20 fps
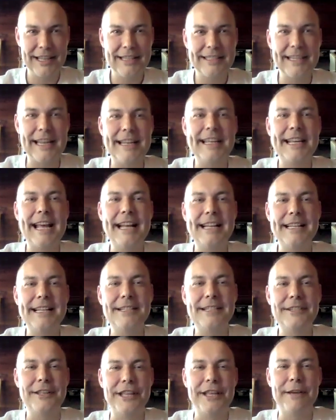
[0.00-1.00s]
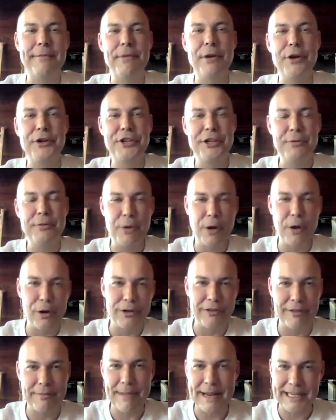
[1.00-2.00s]
Dedicated to the emerging
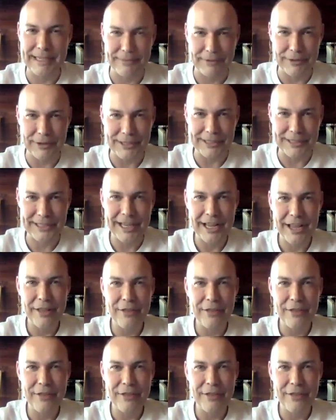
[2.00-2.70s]
world of the Metaverse,